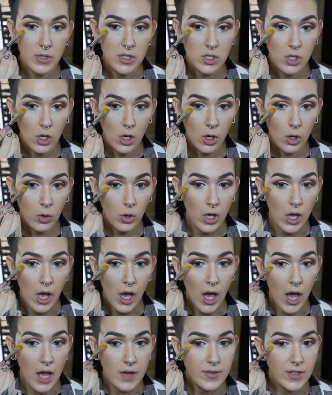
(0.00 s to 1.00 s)
So
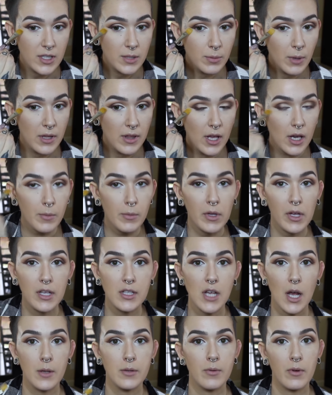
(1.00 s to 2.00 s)
I've explained that a
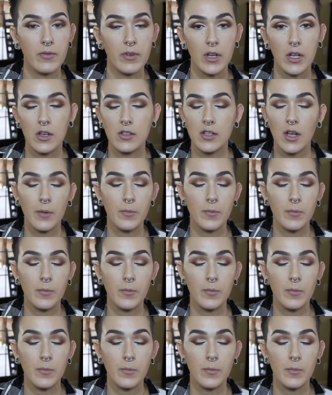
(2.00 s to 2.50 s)
million times in my videos.